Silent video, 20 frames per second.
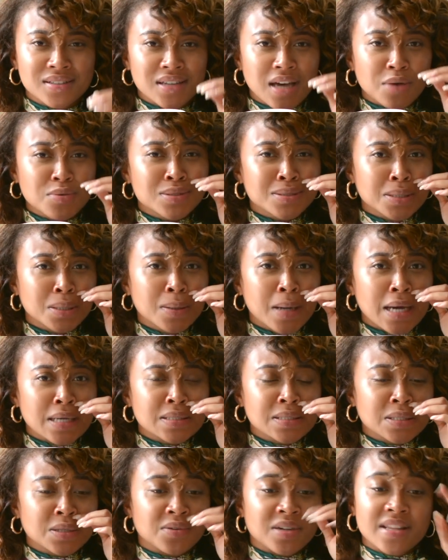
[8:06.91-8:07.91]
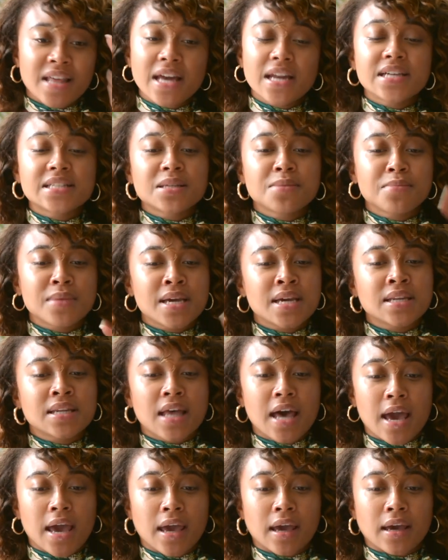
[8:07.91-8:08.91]
I will see you guys soon. And that doesn't mean
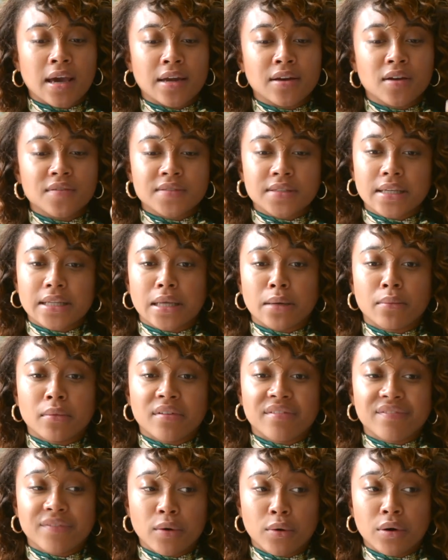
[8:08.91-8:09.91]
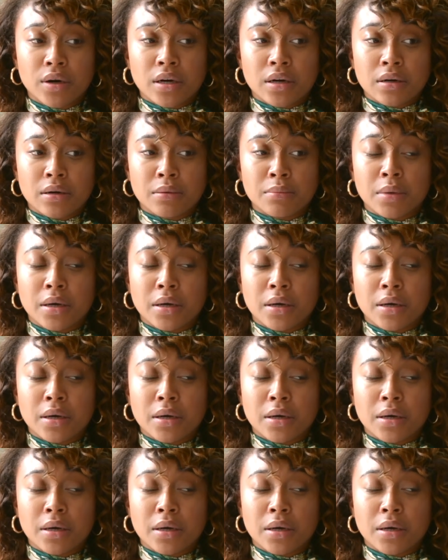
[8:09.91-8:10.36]
like, I know I've said that before,